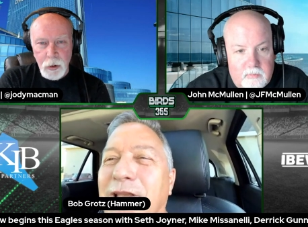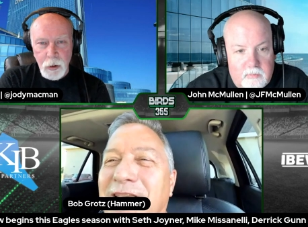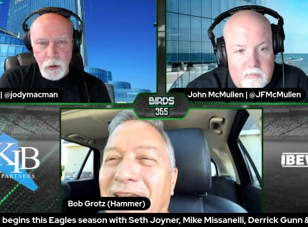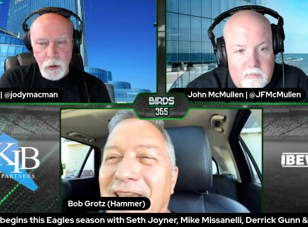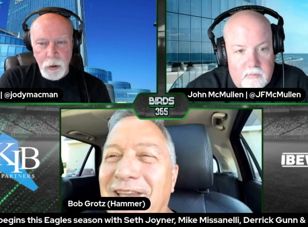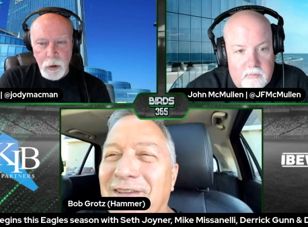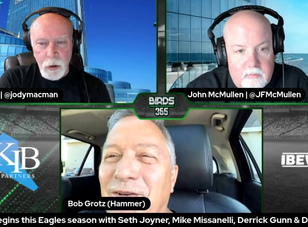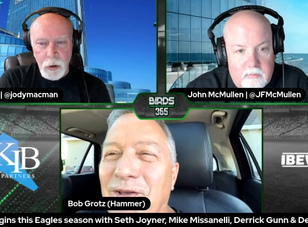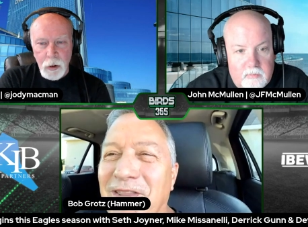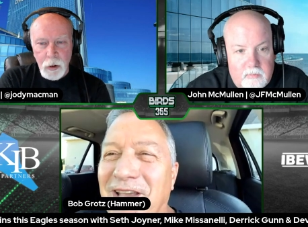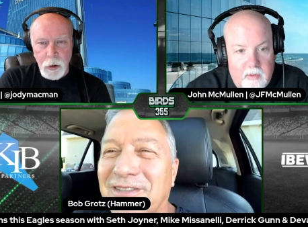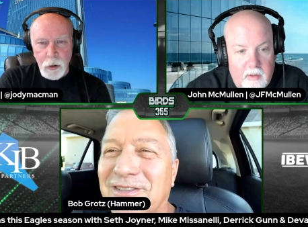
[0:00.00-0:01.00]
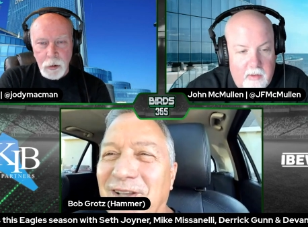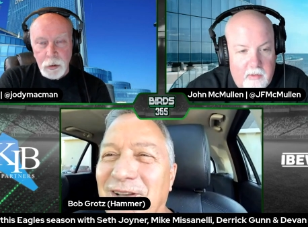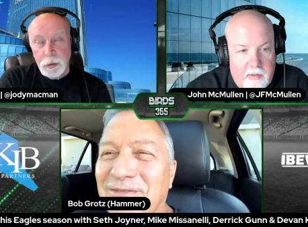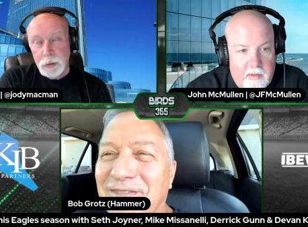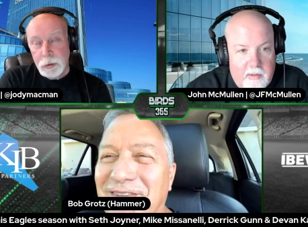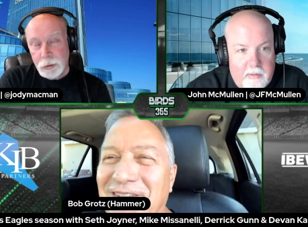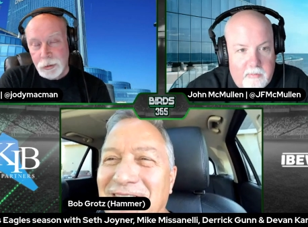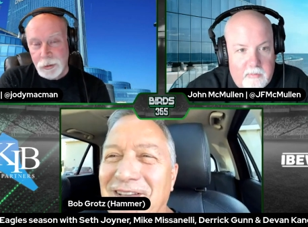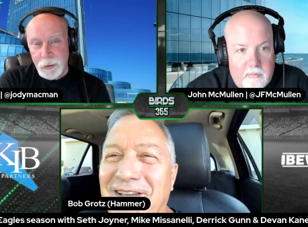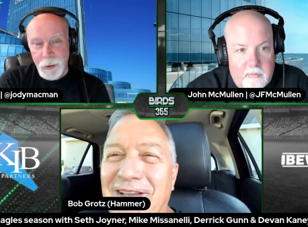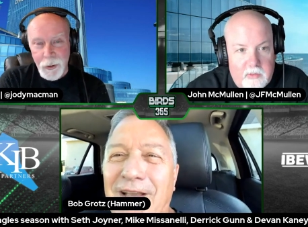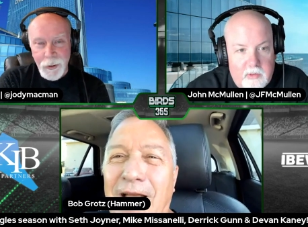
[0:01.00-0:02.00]
Speaker 1: Gate and all that oh, stuff. Oh yeah.
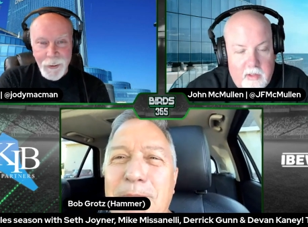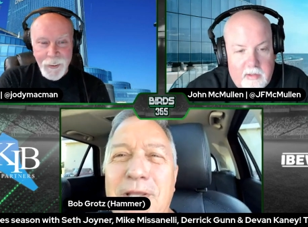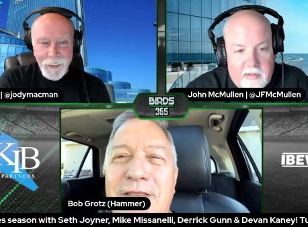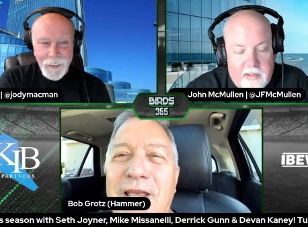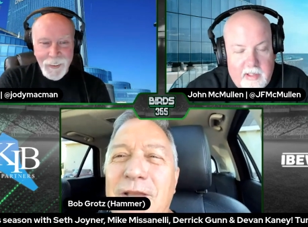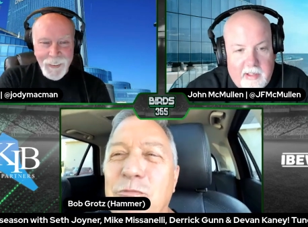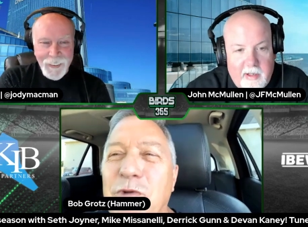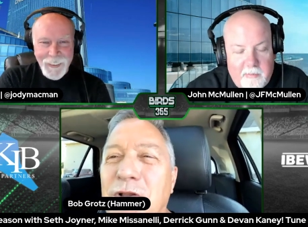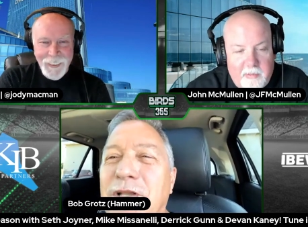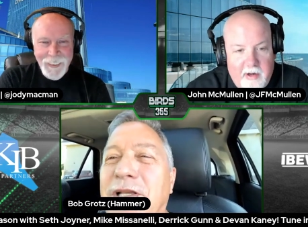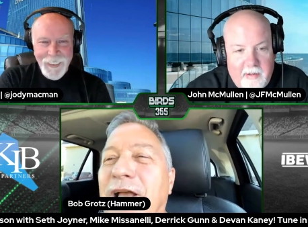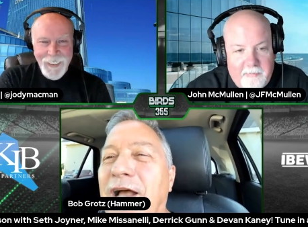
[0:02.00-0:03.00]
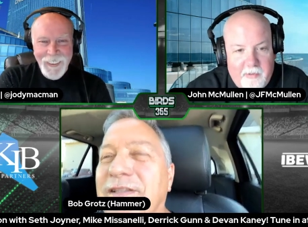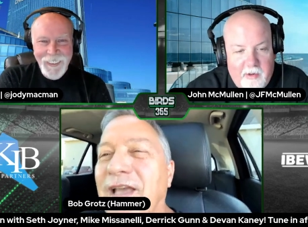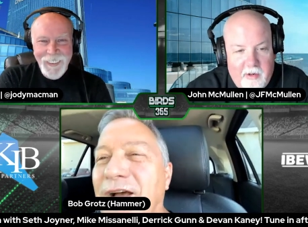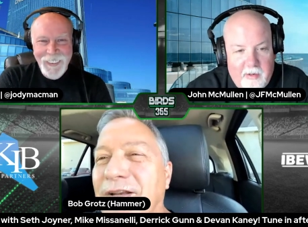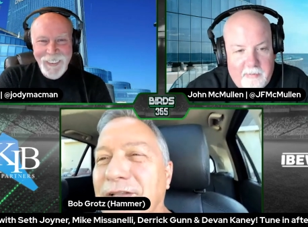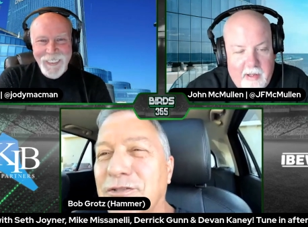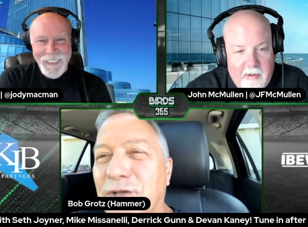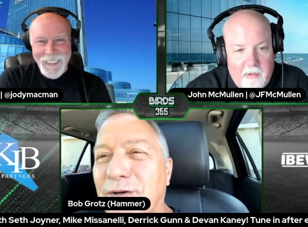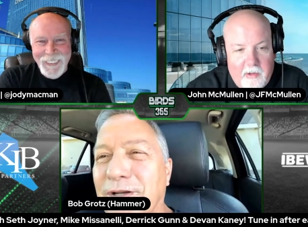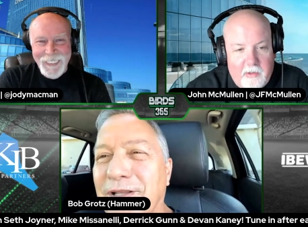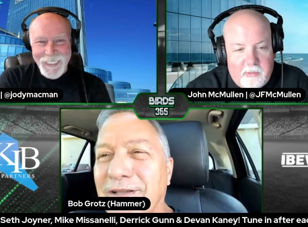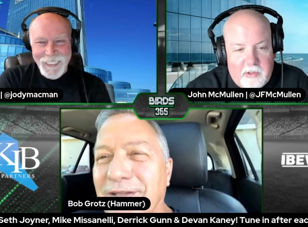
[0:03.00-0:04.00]
I Trying mean, to take really out Brett Favre. How
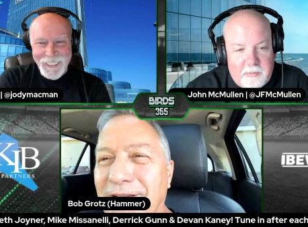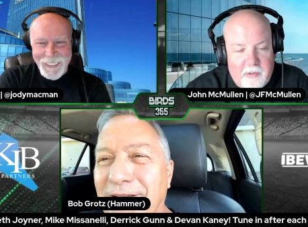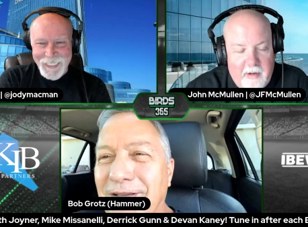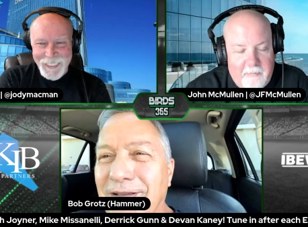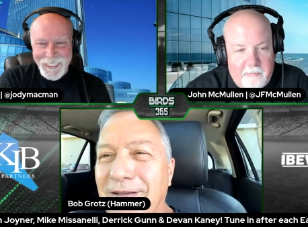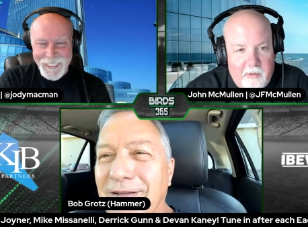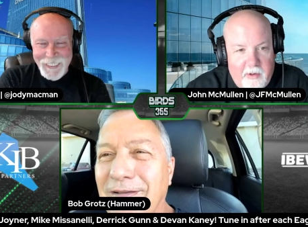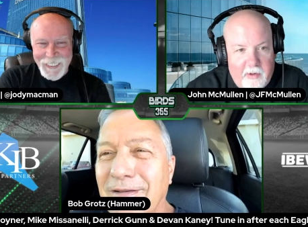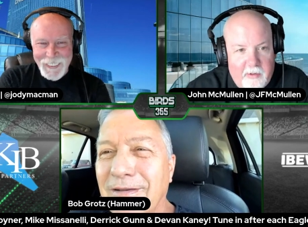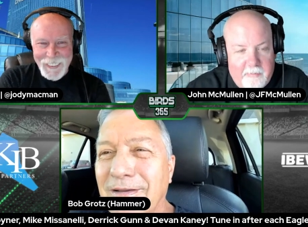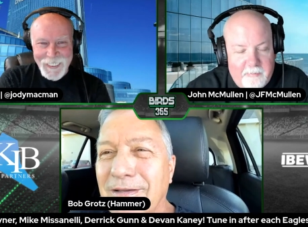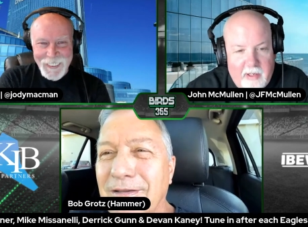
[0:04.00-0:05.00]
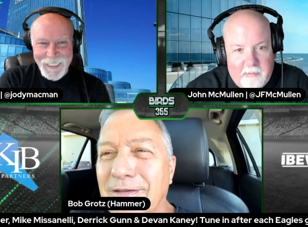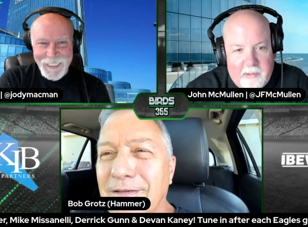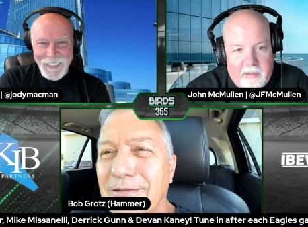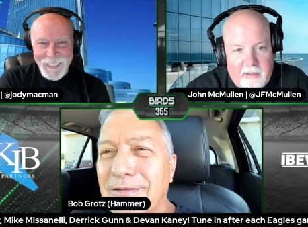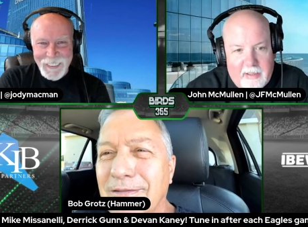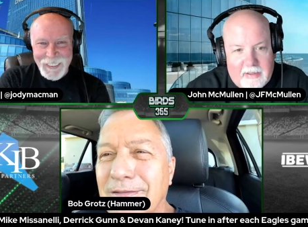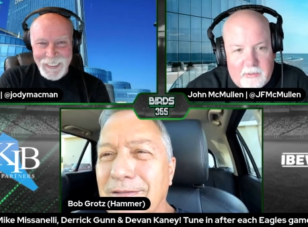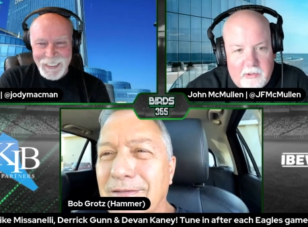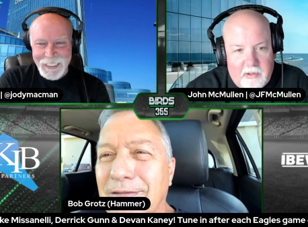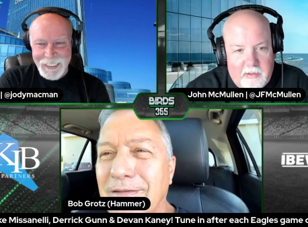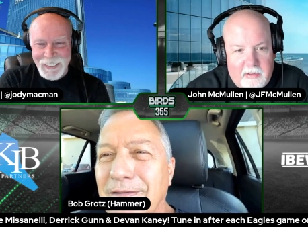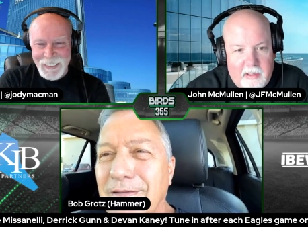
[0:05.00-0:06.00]
Speaker 2: old was Brett Favre? By the way, that's one
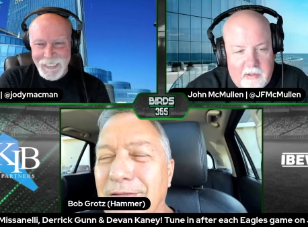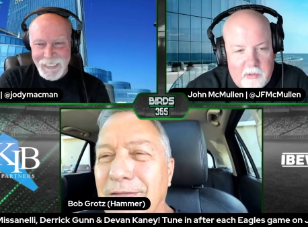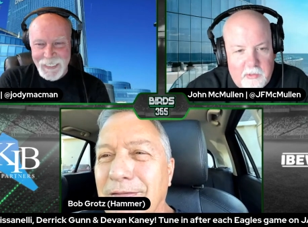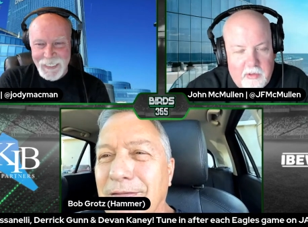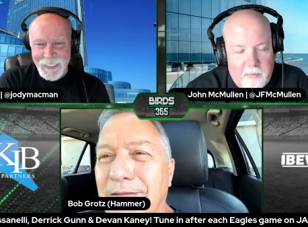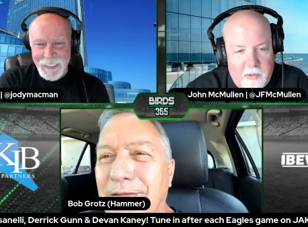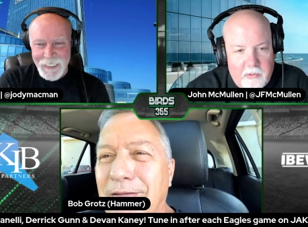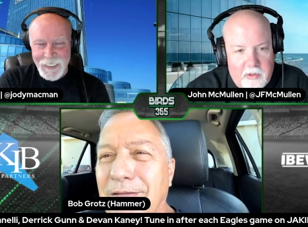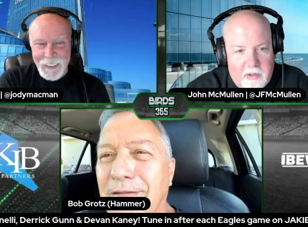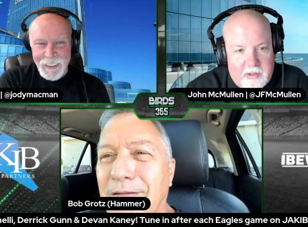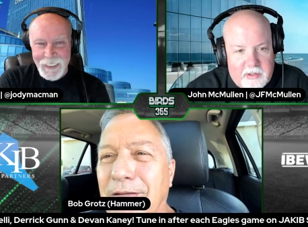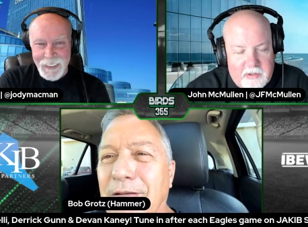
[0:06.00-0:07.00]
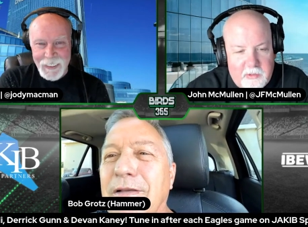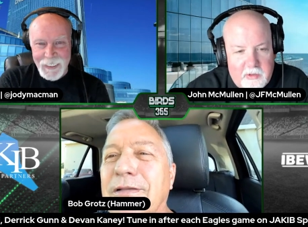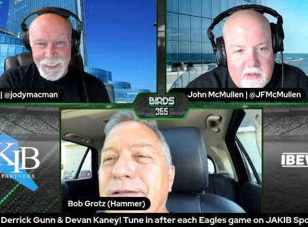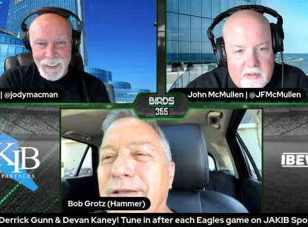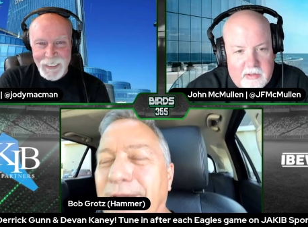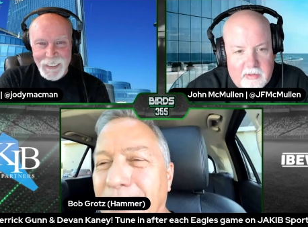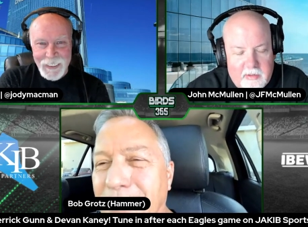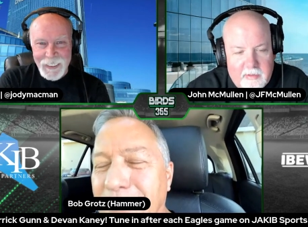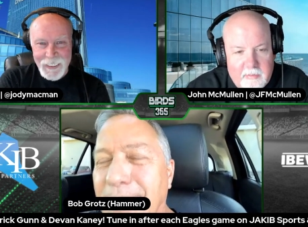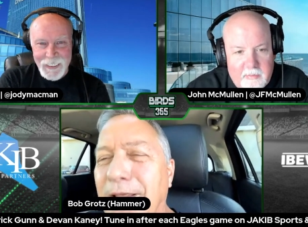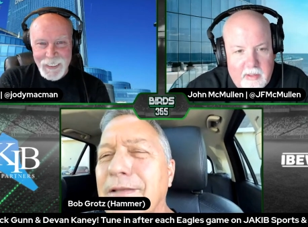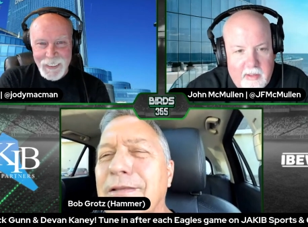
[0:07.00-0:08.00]
of the underreported stories. Yeah,
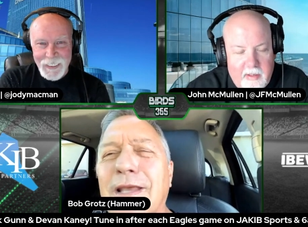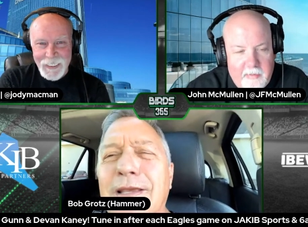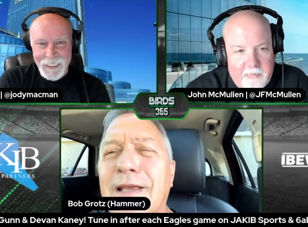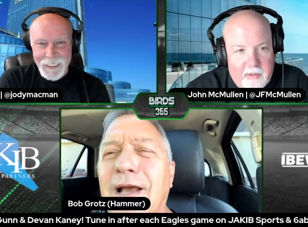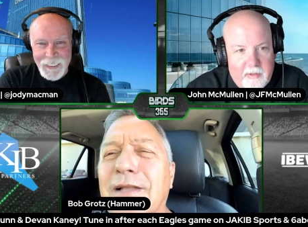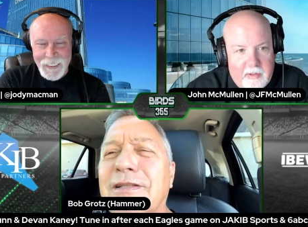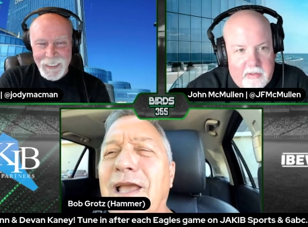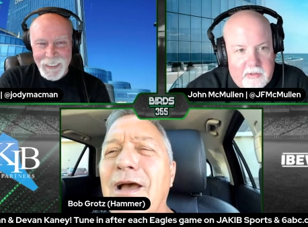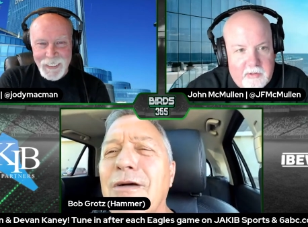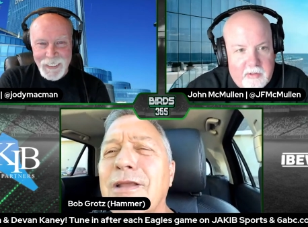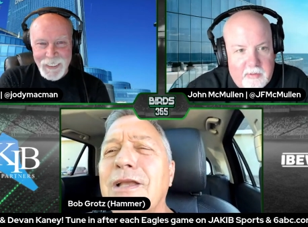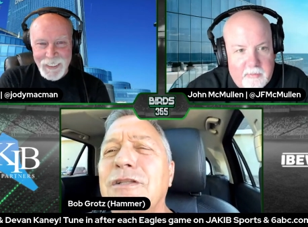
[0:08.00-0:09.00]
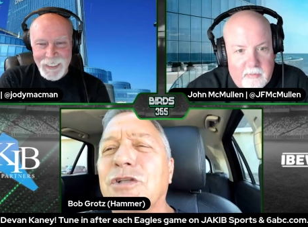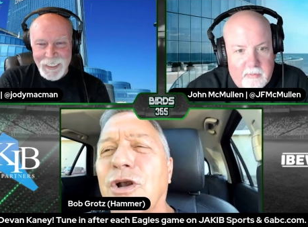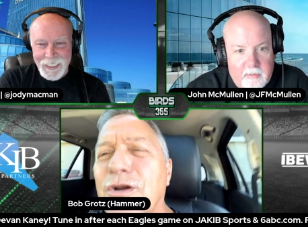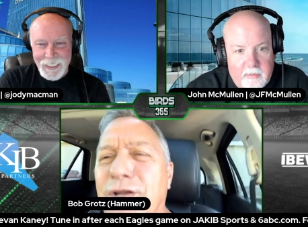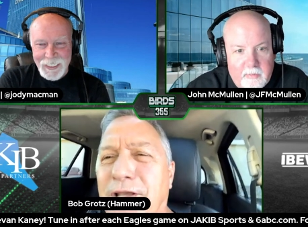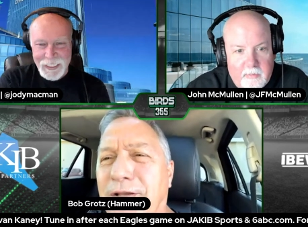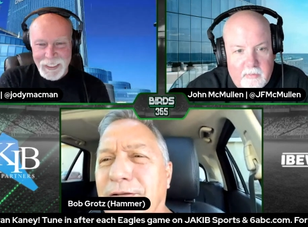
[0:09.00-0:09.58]
they, they got history. down and dirty.